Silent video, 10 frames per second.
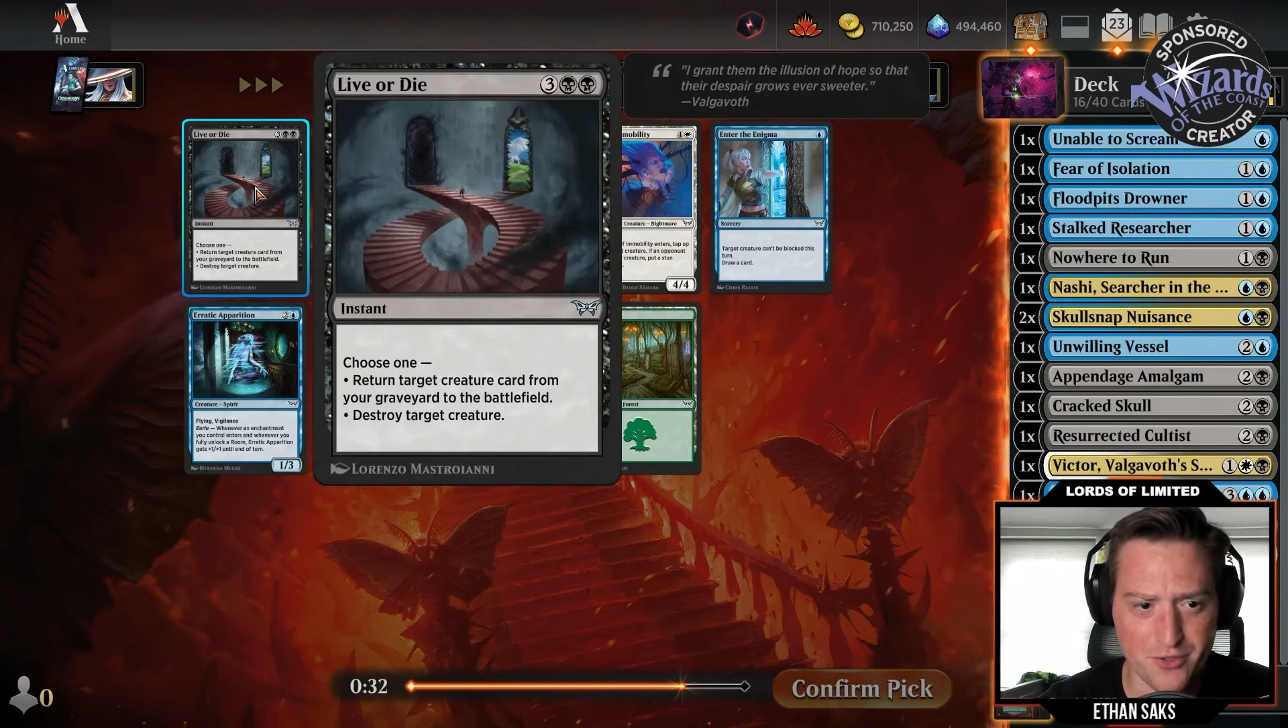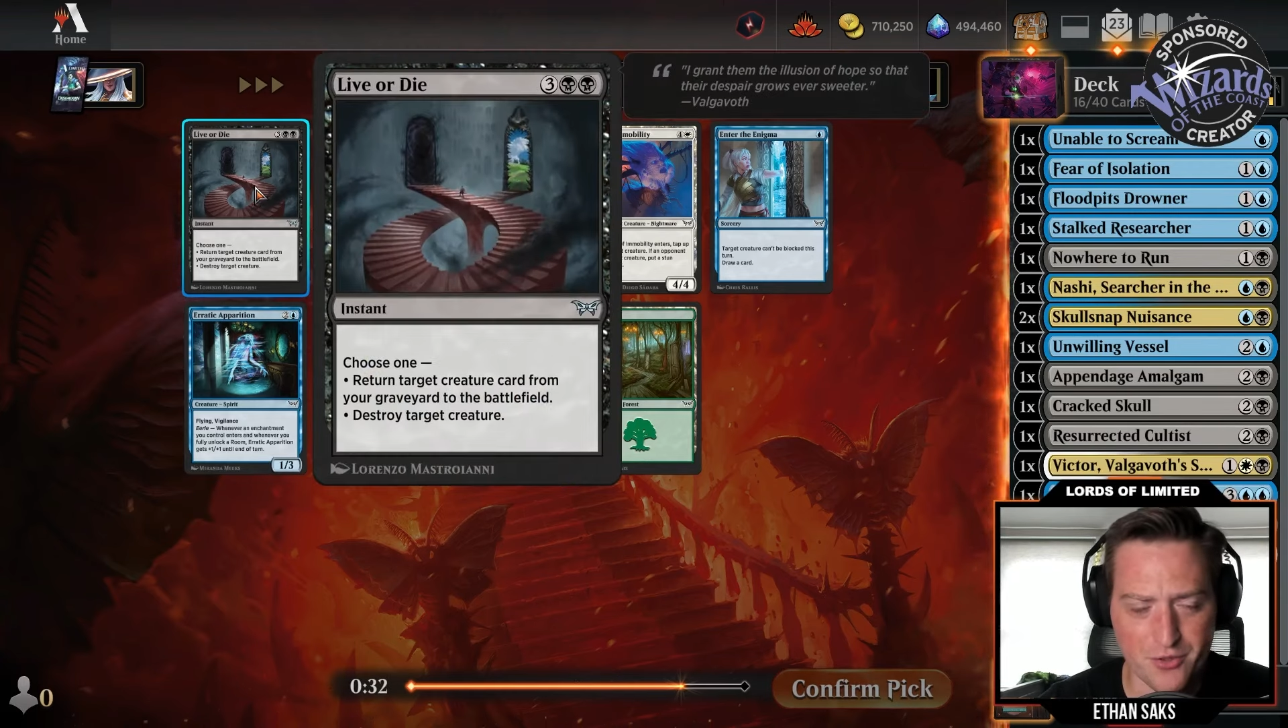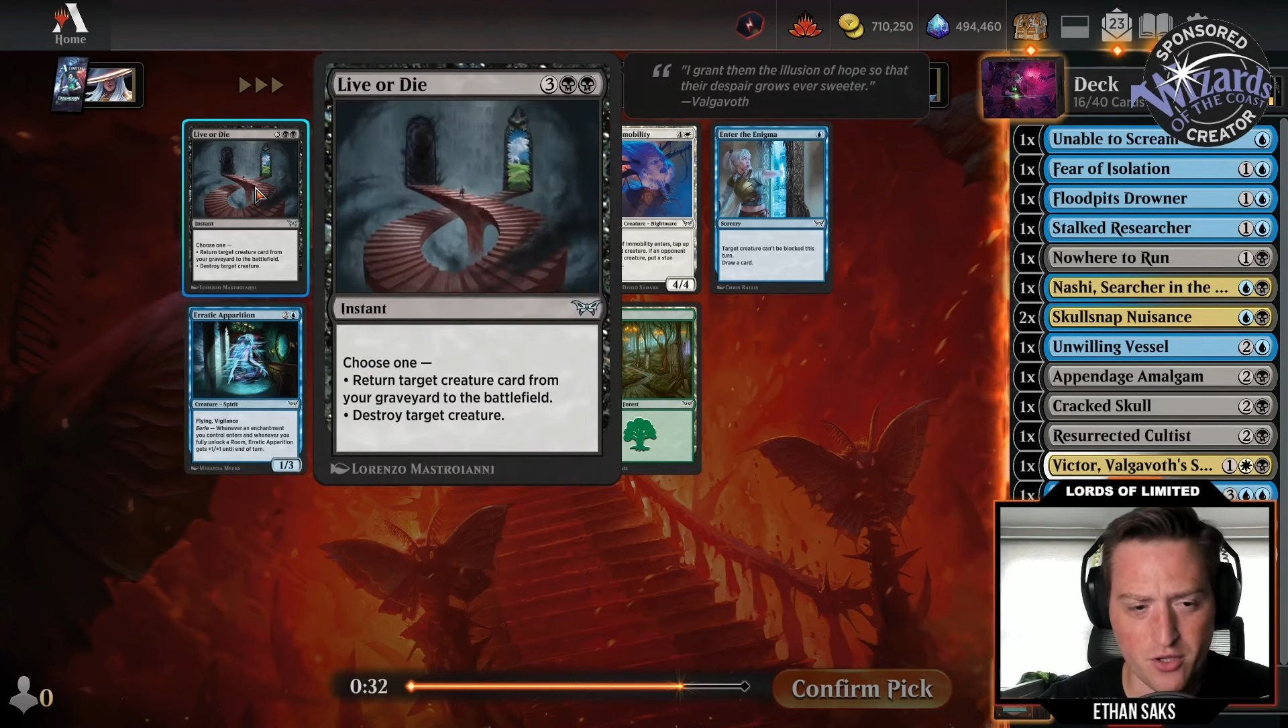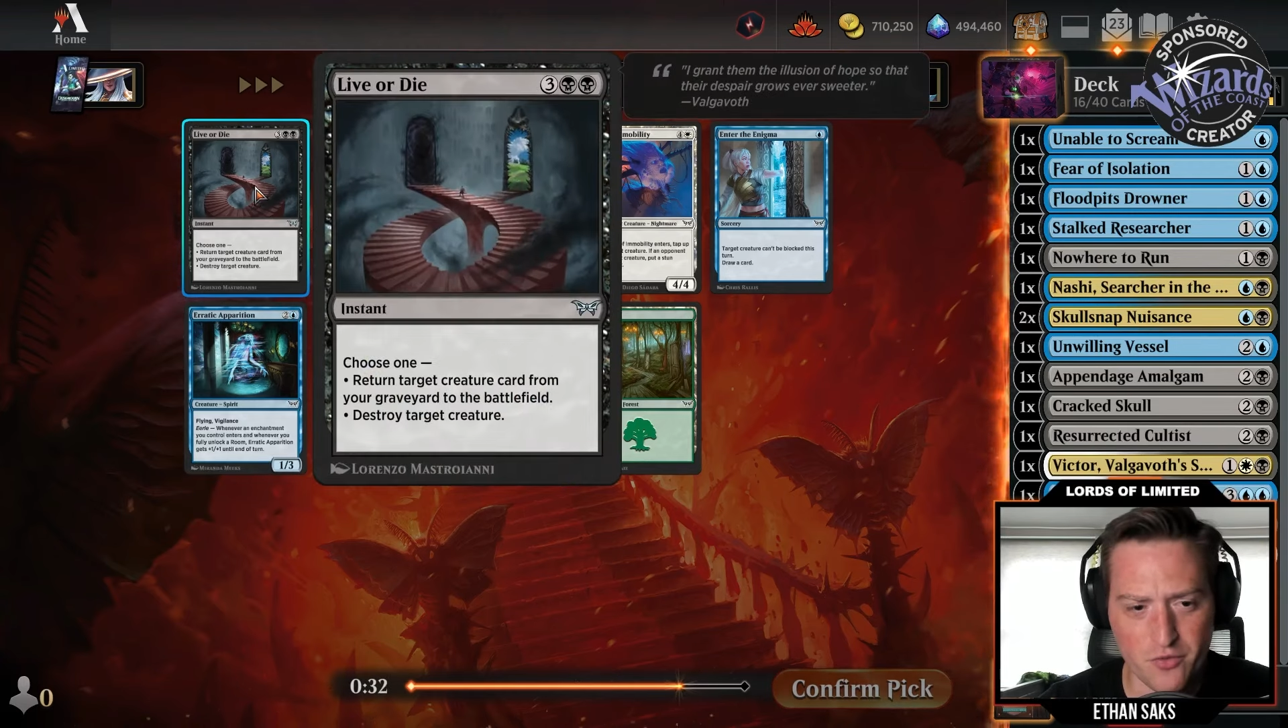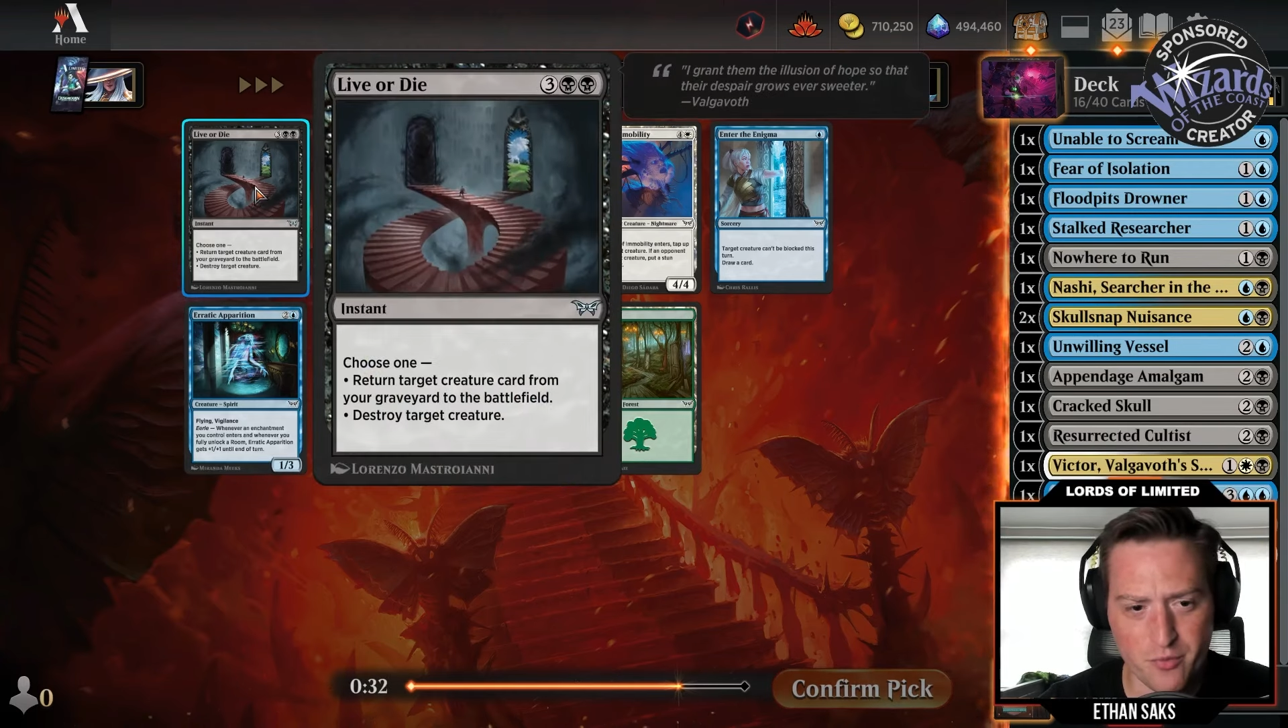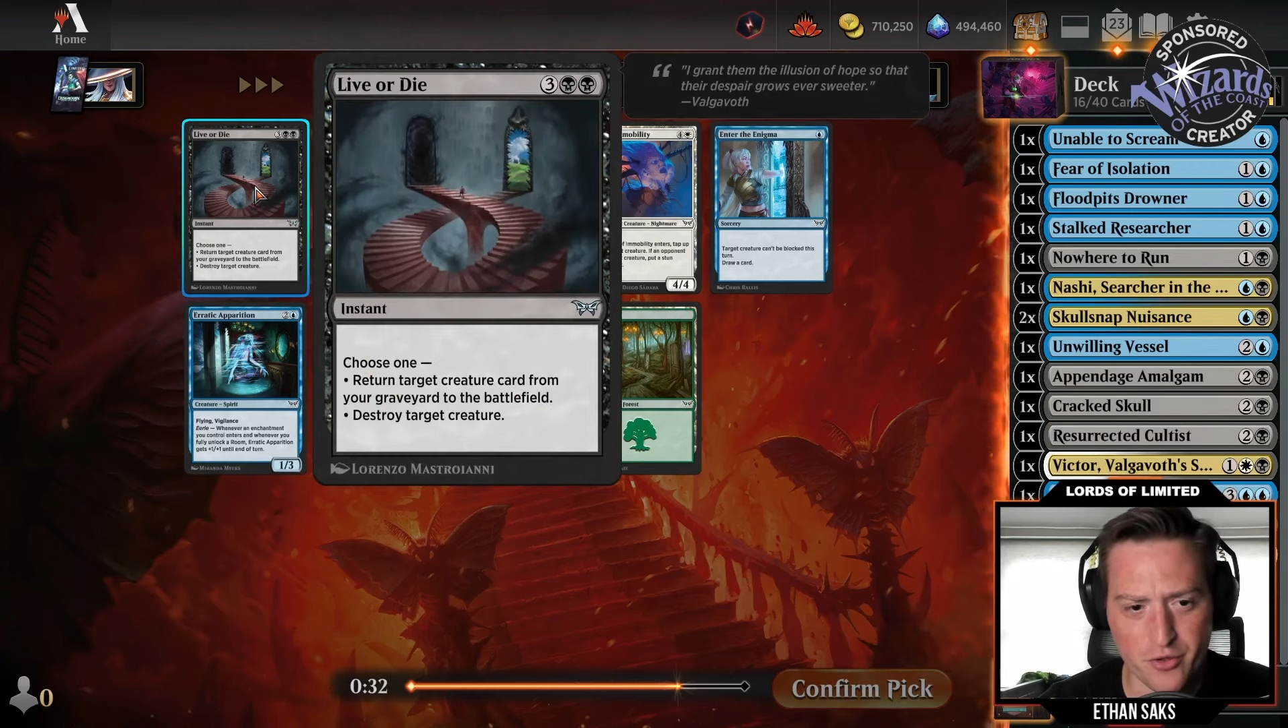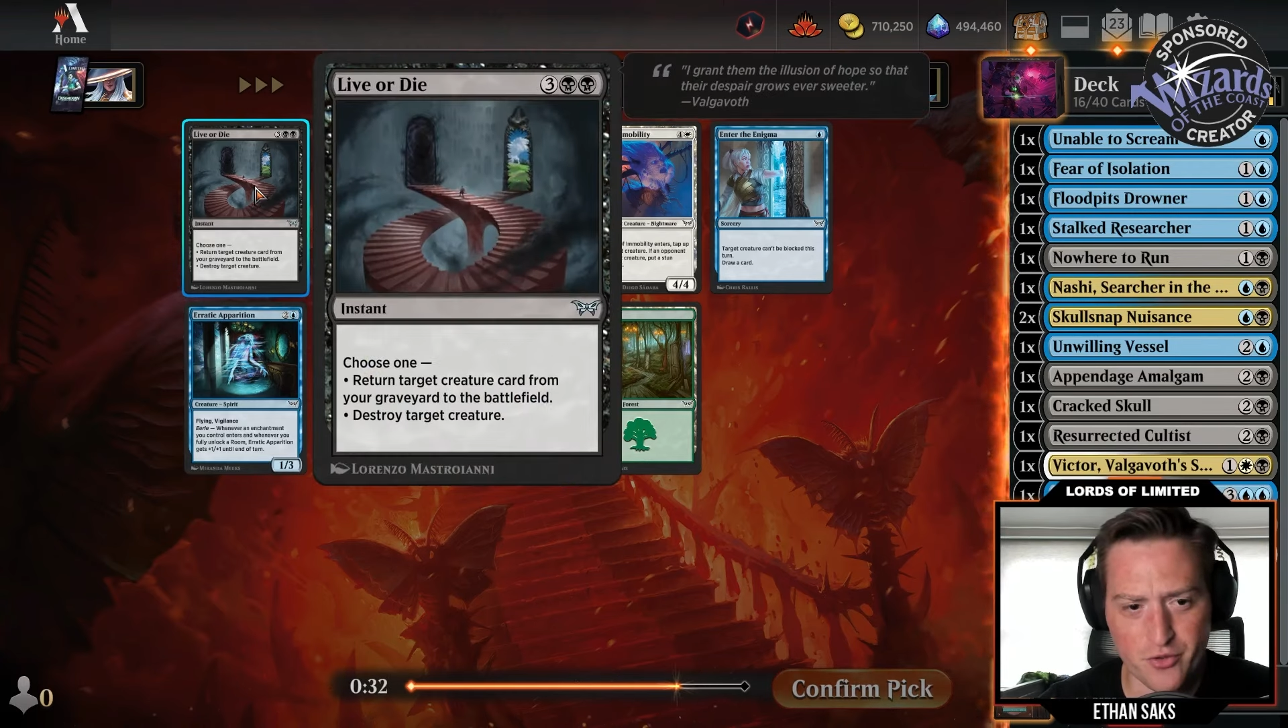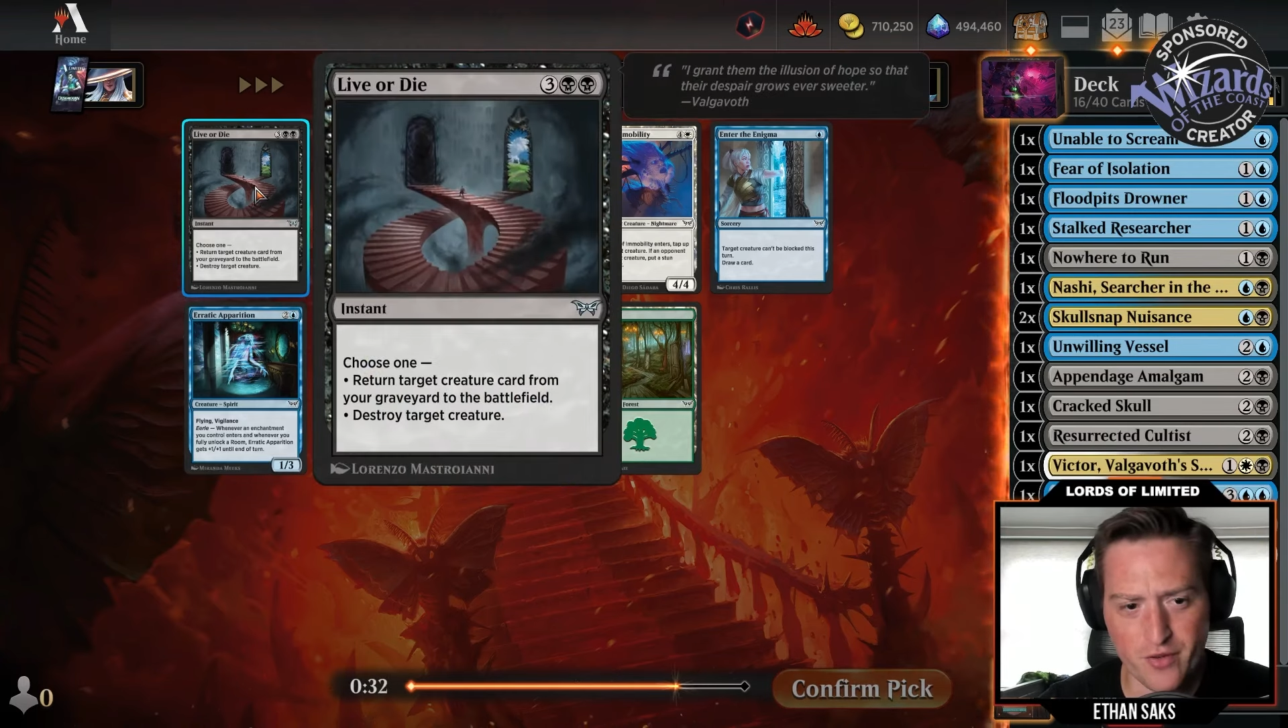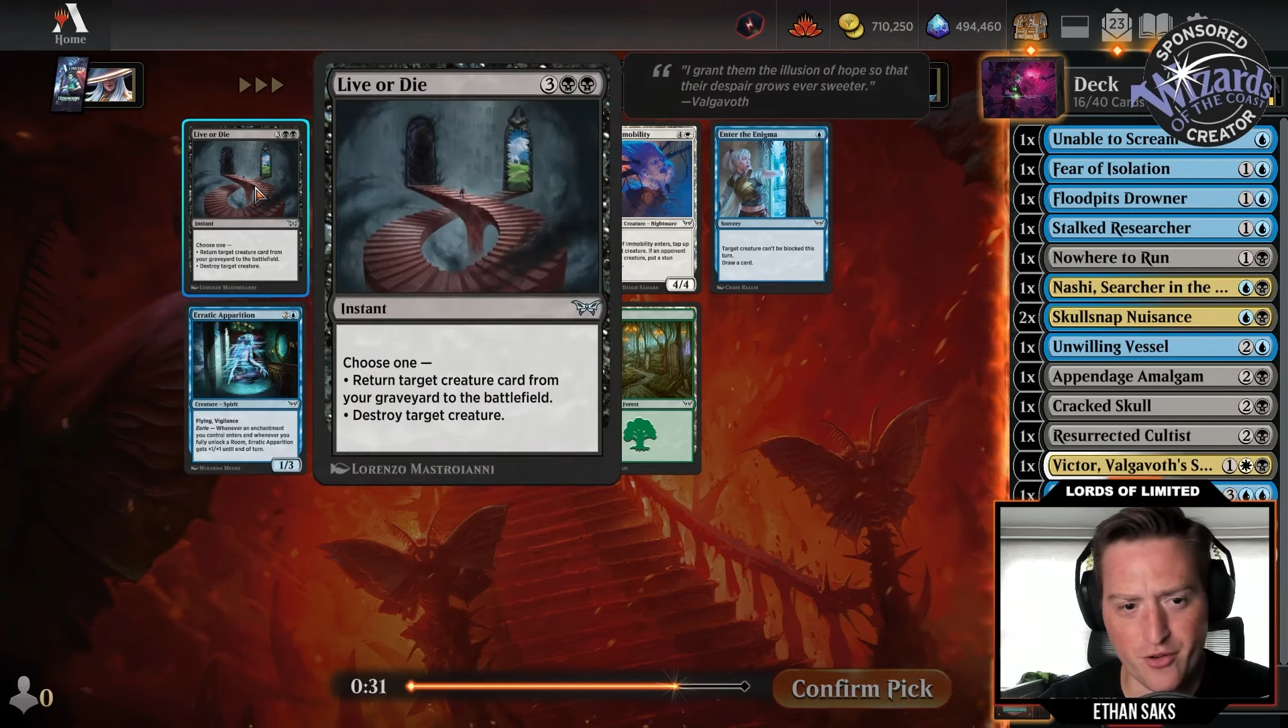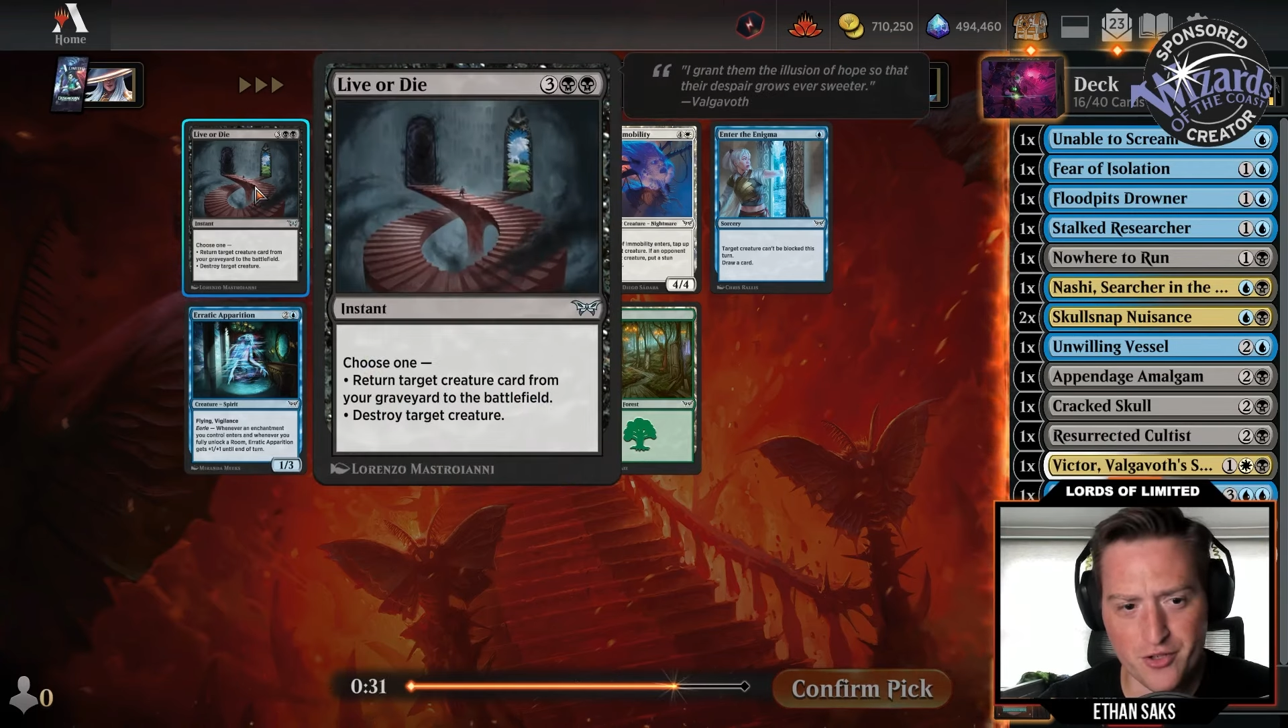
card from your graveyard